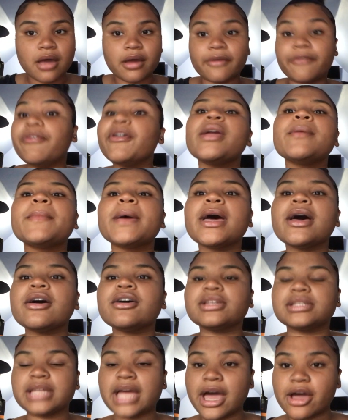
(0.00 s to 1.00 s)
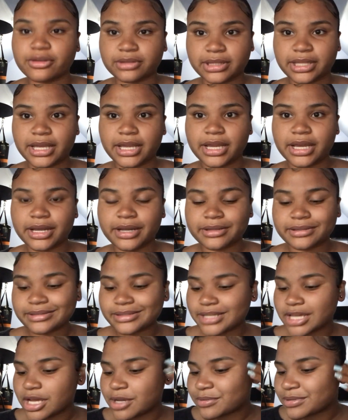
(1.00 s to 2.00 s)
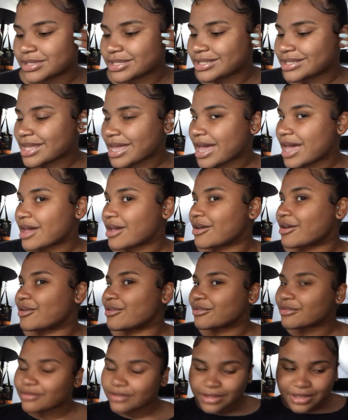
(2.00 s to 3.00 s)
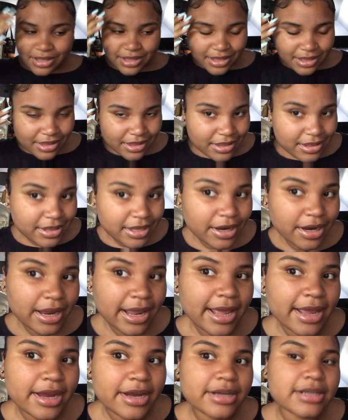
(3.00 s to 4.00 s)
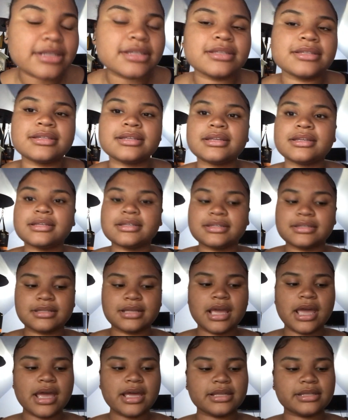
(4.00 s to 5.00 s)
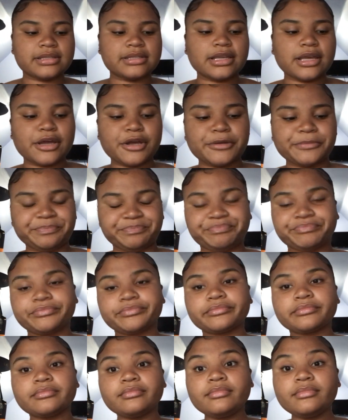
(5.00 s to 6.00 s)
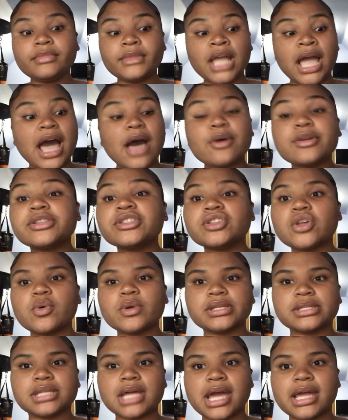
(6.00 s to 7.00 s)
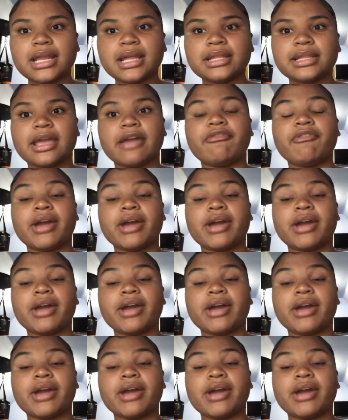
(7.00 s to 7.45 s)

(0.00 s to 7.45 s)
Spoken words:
females out there tough style their hair, sis. So I was so excited that